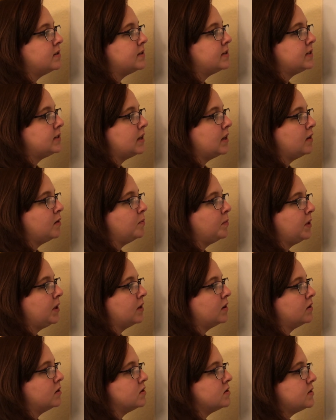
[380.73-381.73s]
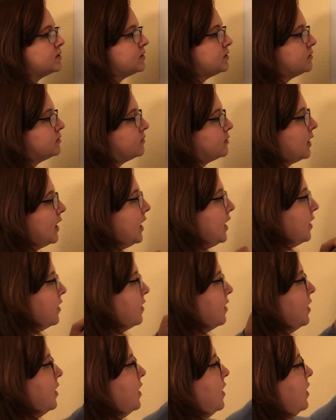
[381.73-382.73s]
centimeters. Okay,
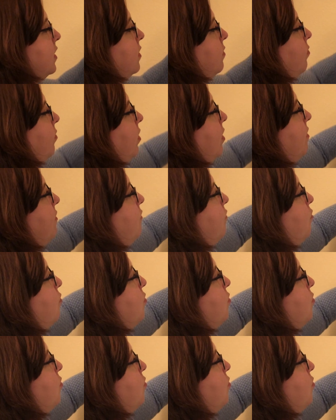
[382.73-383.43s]
we have